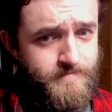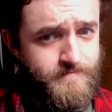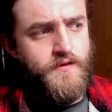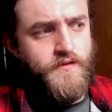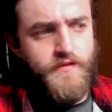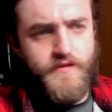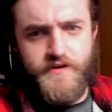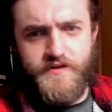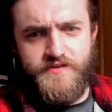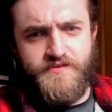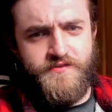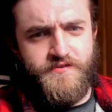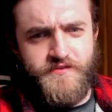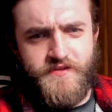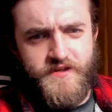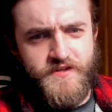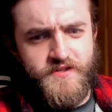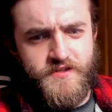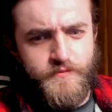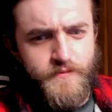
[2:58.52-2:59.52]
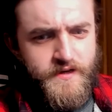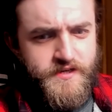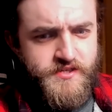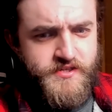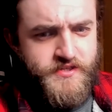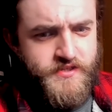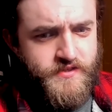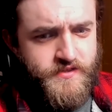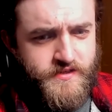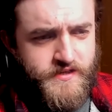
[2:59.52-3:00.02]
This
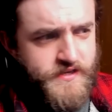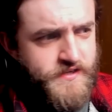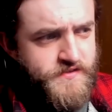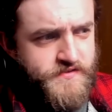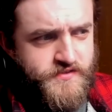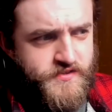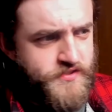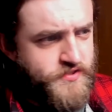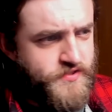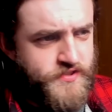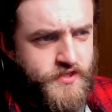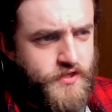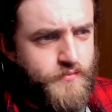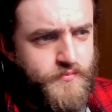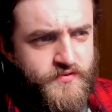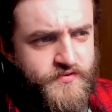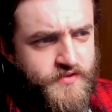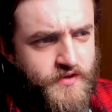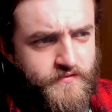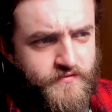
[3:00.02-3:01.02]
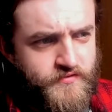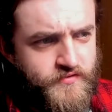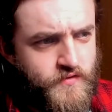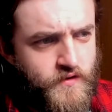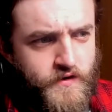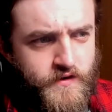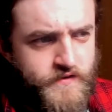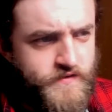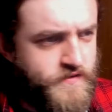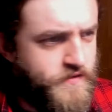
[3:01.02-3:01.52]
situation is just Ubisoft
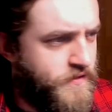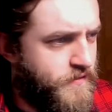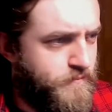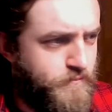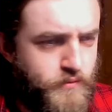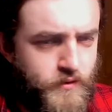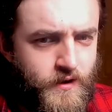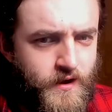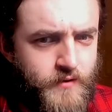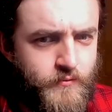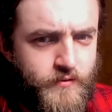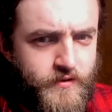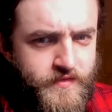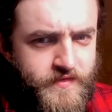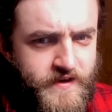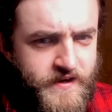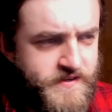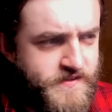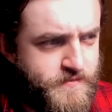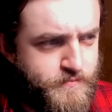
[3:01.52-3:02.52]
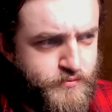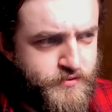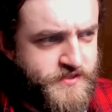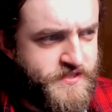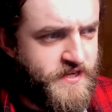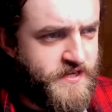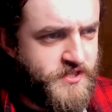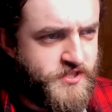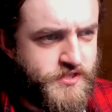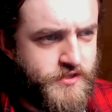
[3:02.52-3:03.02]
trying to comply with data
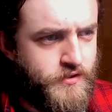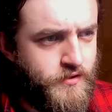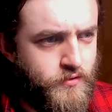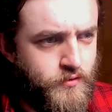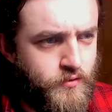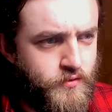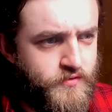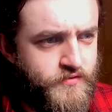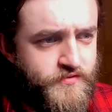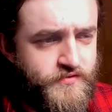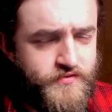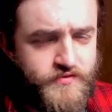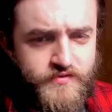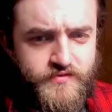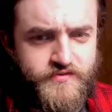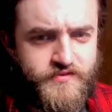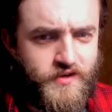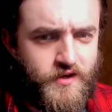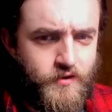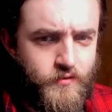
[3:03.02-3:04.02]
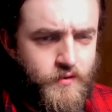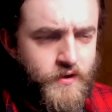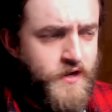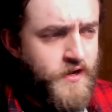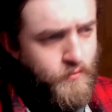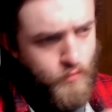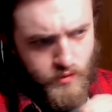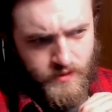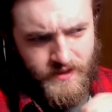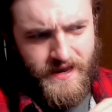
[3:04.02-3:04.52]
protection laws, so
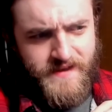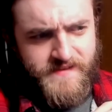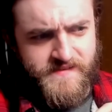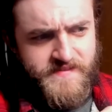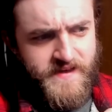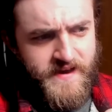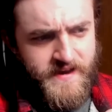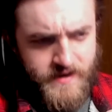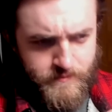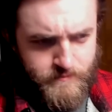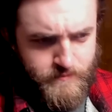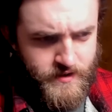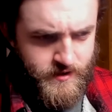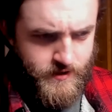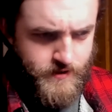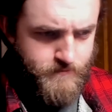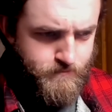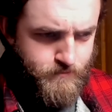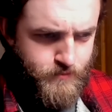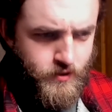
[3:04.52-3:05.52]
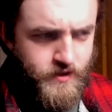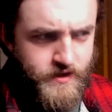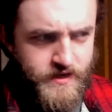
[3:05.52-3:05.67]
we'll get into that in a minute, but